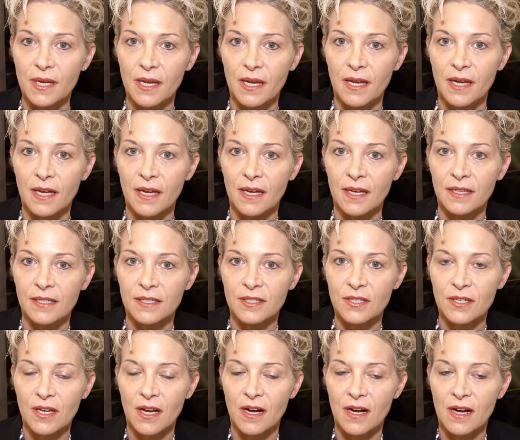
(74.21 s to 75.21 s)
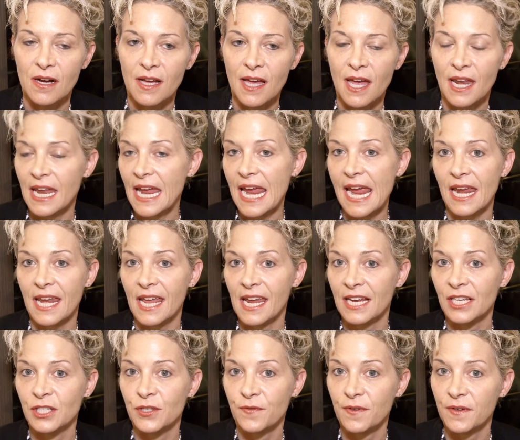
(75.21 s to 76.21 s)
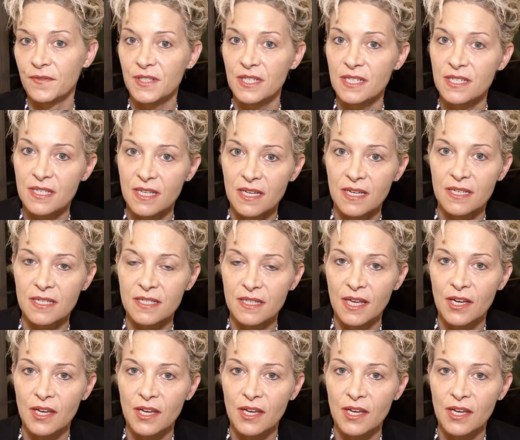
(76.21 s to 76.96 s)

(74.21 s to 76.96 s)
and at age 56,